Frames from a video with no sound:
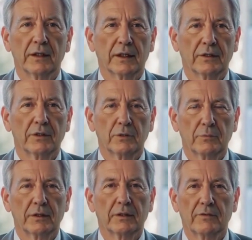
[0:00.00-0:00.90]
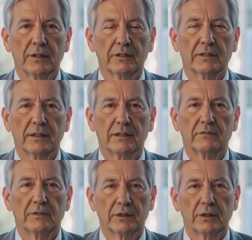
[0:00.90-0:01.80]
and Cuba is facing a
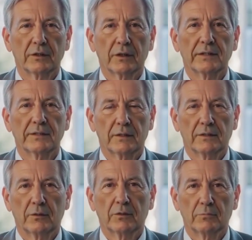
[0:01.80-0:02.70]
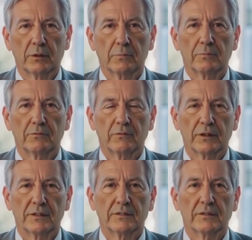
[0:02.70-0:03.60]
severe crisis on multiple
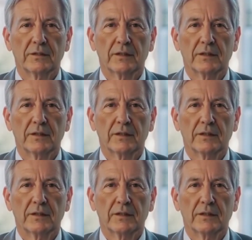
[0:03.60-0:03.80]
fronts.